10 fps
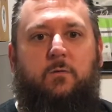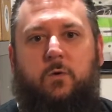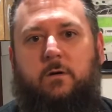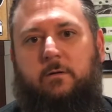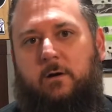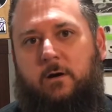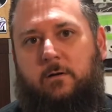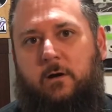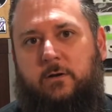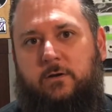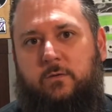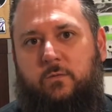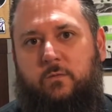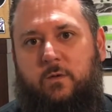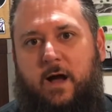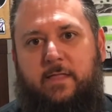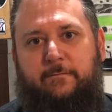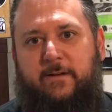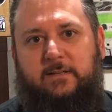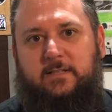Or are you on the
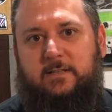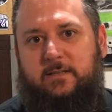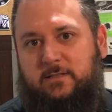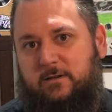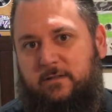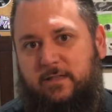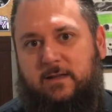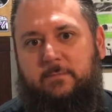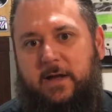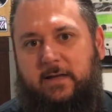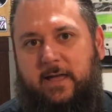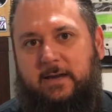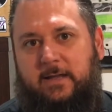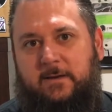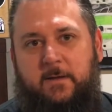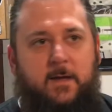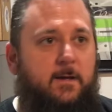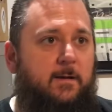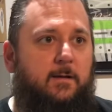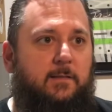fence of this? Are you thinking about getting it?
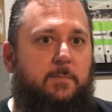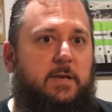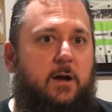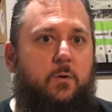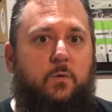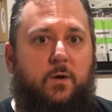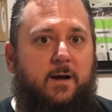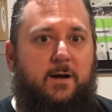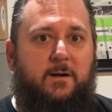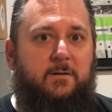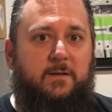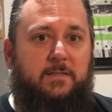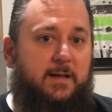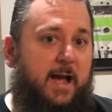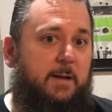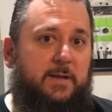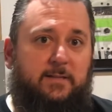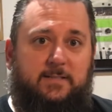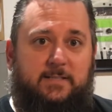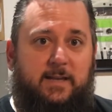Let me know in the
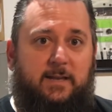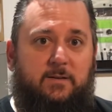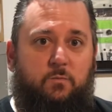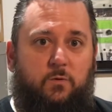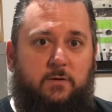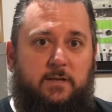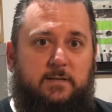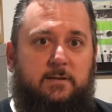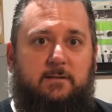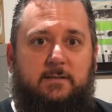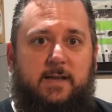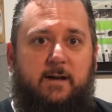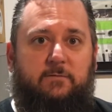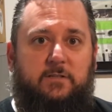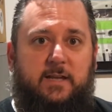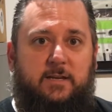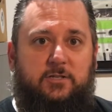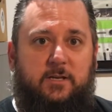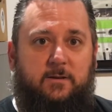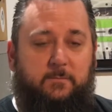comments, and we'll continue this
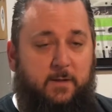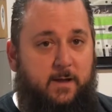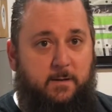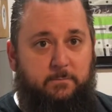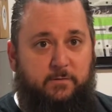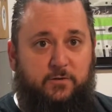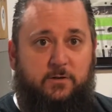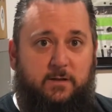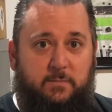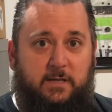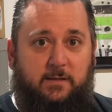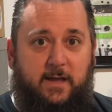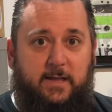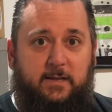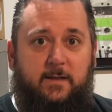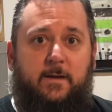conversation. Be sure to give me a like.